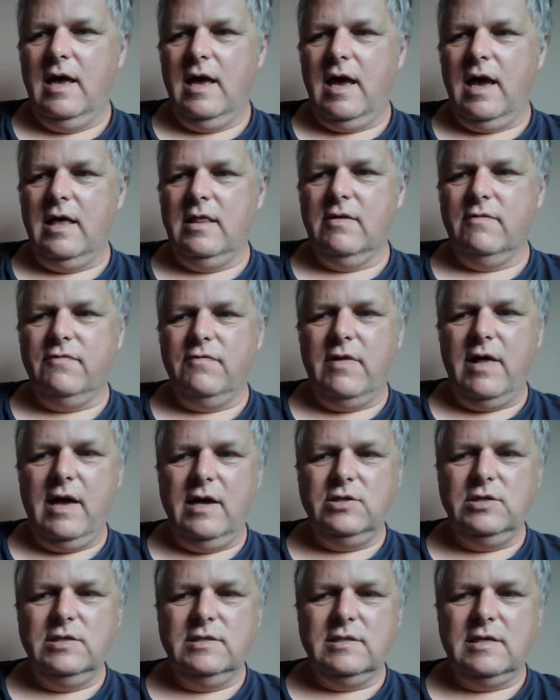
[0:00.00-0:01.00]
And the
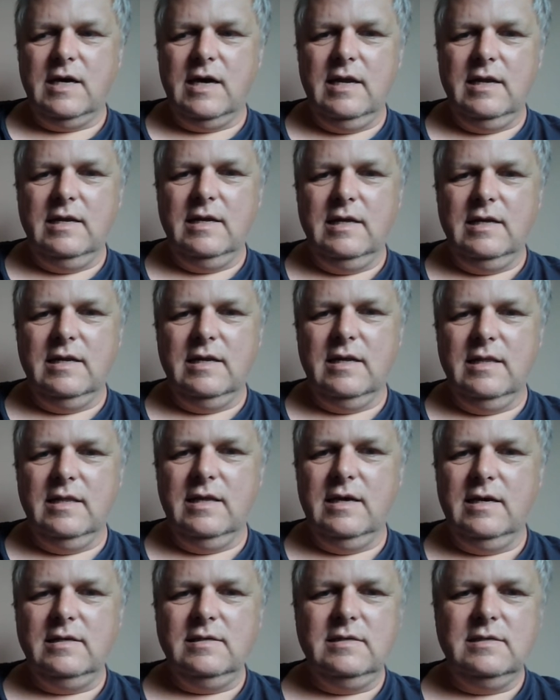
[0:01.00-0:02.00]
flash is kind of neat on
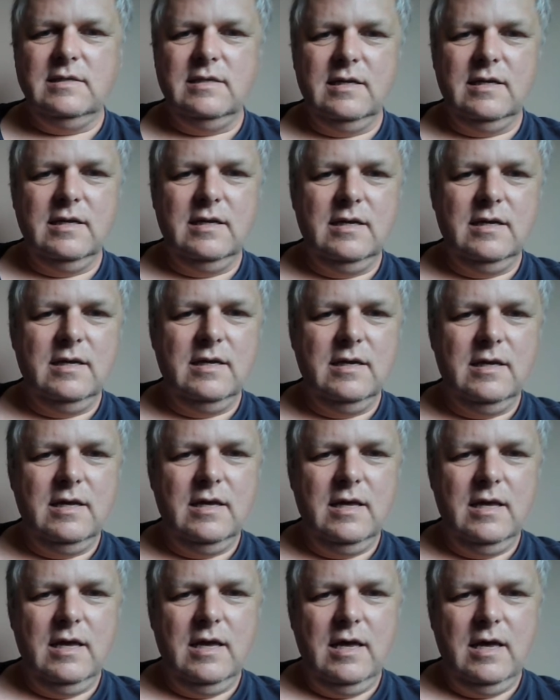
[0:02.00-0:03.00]
this.
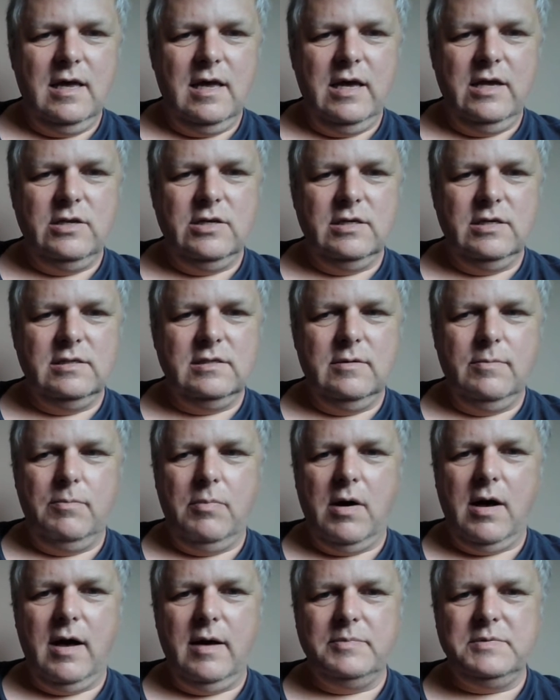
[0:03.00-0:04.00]
It just
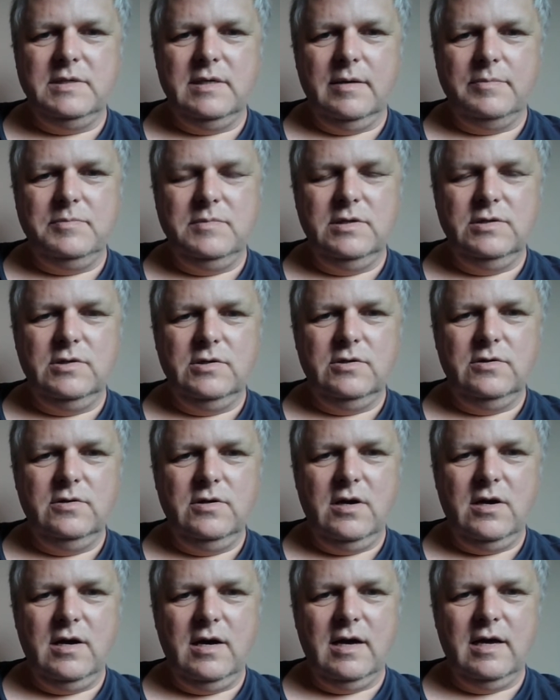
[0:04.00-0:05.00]
pops up to turn
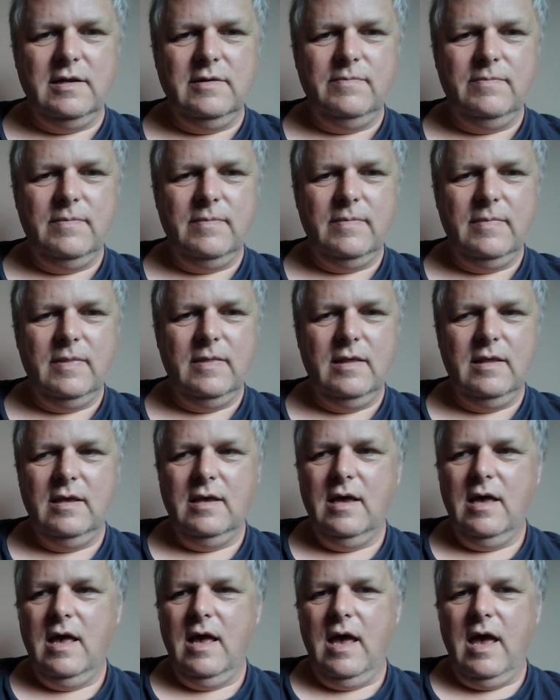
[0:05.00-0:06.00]
on.
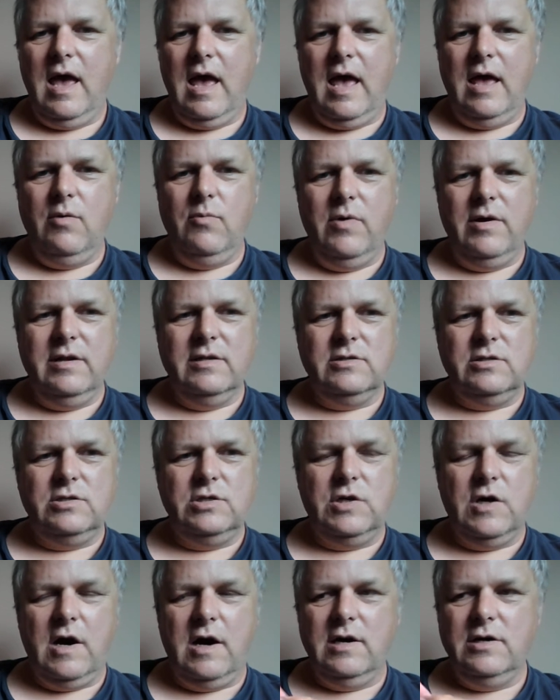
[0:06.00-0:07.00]
And when it's
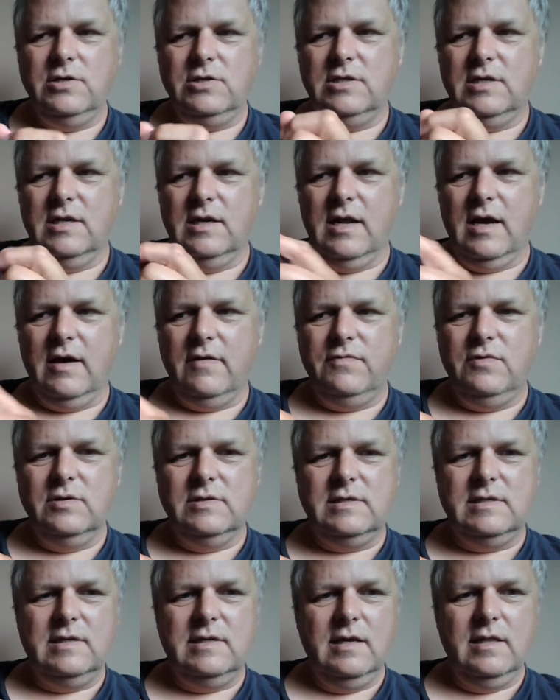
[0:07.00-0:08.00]
charged enough, you
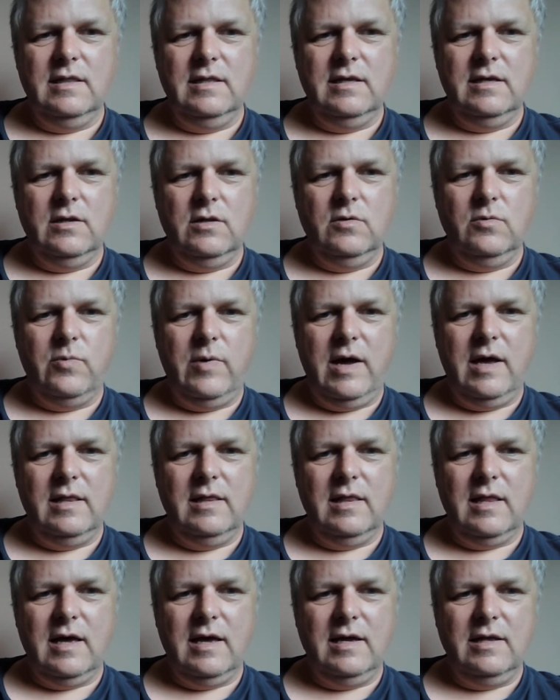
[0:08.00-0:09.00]
see a little red
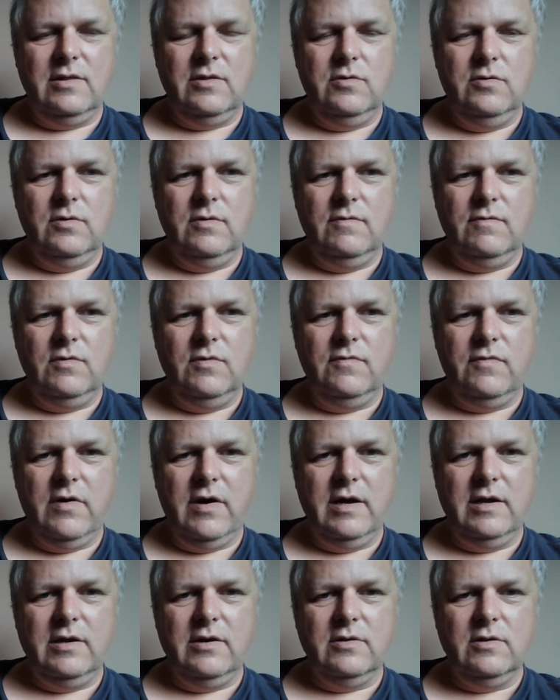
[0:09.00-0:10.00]
light through the
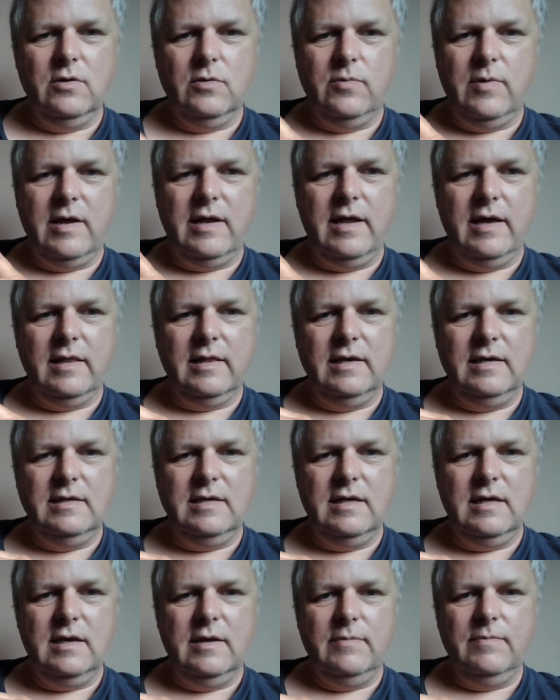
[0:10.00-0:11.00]
viewfinder, a little red
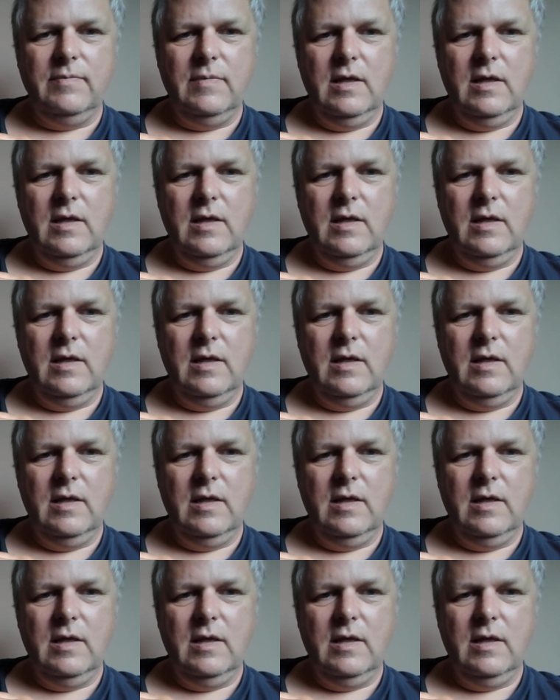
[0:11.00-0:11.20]
LED.